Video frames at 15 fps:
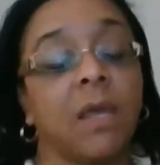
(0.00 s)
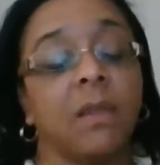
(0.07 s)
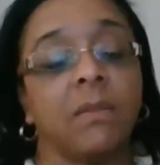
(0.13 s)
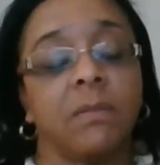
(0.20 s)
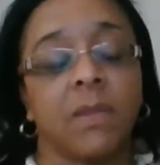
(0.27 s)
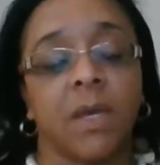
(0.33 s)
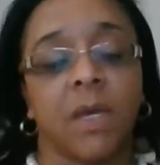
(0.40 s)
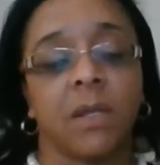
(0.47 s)

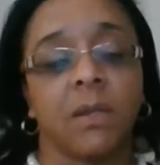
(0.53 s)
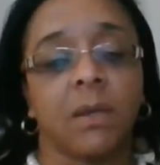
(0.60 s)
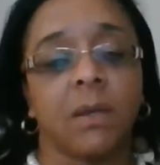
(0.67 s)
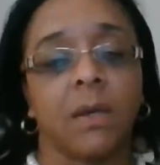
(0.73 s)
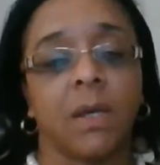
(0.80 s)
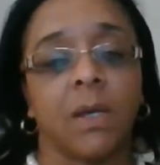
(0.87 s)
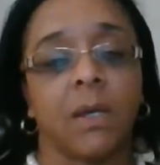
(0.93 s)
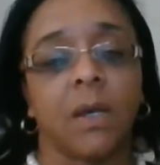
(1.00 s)
that
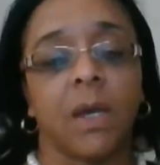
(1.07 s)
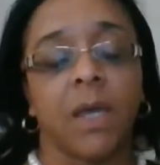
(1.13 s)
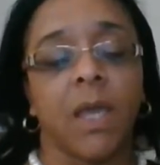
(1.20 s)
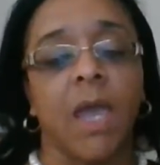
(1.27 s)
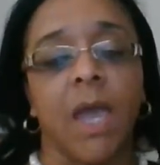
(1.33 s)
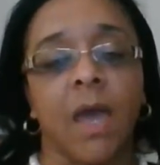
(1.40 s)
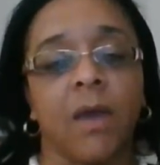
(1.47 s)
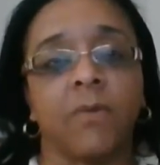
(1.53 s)
I
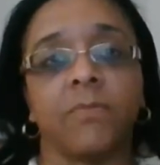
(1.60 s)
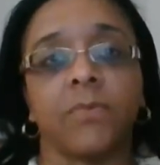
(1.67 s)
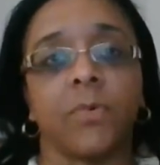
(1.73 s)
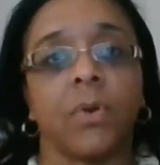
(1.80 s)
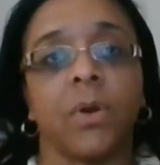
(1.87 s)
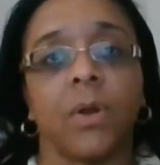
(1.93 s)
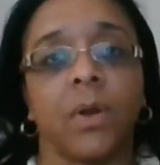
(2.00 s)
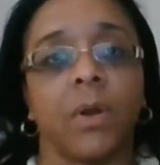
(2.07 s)
have
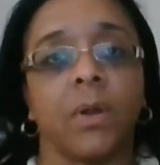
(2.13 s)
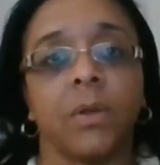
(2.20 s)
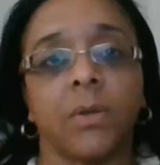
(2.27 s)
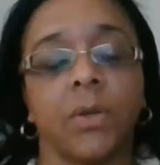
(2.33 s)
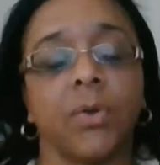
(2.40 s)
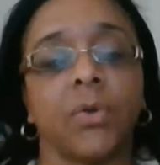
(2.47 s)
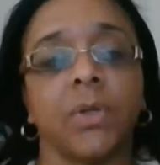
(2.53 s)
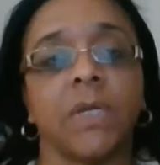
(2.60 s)
are
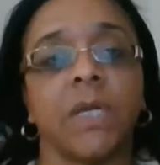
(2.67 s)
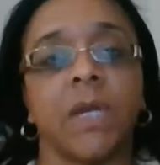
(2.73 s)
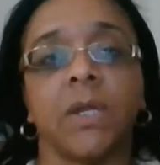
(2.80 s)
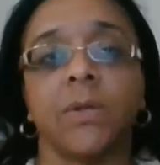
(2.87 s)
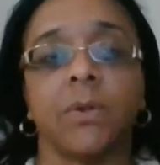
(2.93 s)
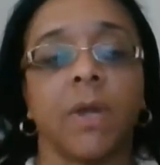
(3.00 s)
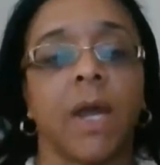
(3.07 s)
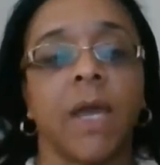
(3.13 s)
currently
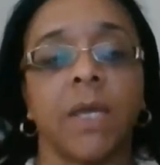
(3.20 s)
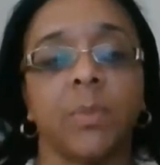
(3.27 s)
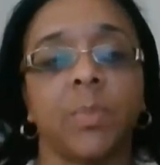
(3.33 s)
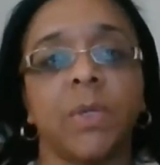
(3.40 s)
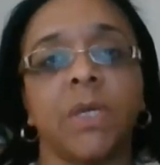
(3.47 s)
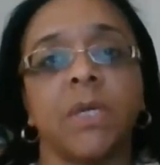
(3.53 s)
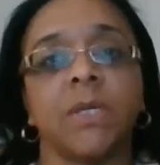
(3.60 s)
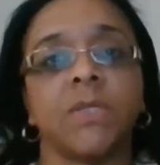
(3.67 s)
under
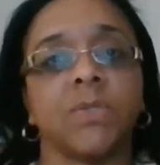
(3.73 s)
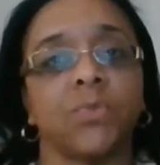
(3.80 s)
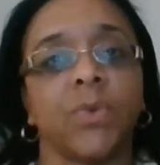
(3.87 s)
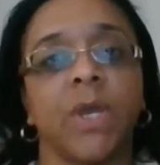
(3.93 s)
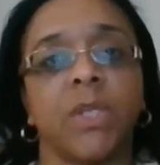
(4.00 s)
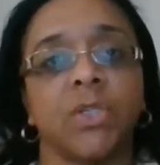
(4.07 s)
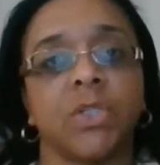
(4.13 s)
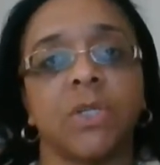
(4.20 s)
IEPs
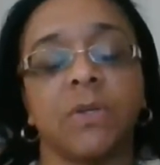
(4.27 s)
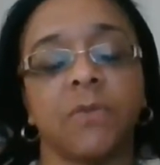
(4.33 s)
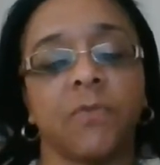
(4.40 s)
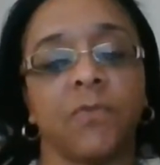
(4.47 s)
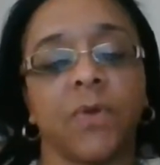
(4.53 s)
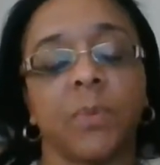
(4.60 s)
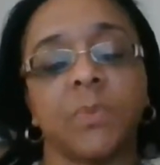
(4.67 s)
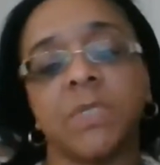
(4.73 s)
ranging
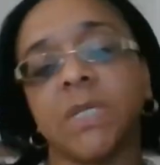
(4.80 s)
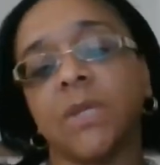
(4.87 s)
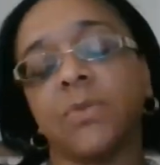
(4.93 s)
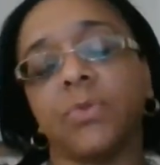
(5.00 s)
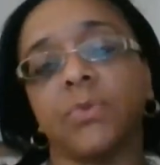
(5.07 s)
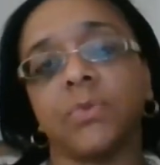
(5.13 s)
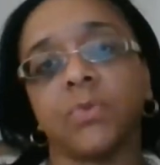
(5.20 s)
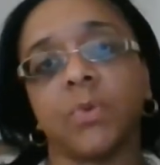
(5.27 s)
from
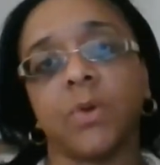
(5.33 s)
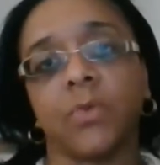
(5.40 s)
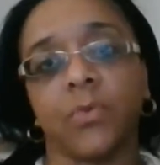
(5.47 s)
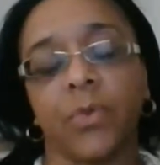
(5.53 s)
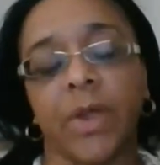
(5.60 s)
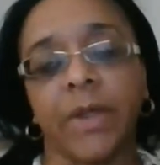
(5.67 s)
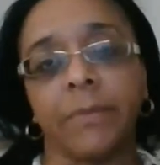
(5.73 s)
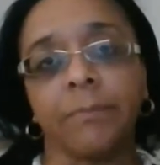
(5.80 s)
10th through
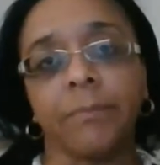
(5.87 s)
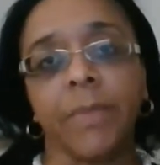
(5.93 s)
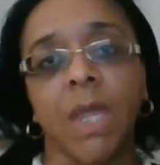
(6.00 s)
12th grade.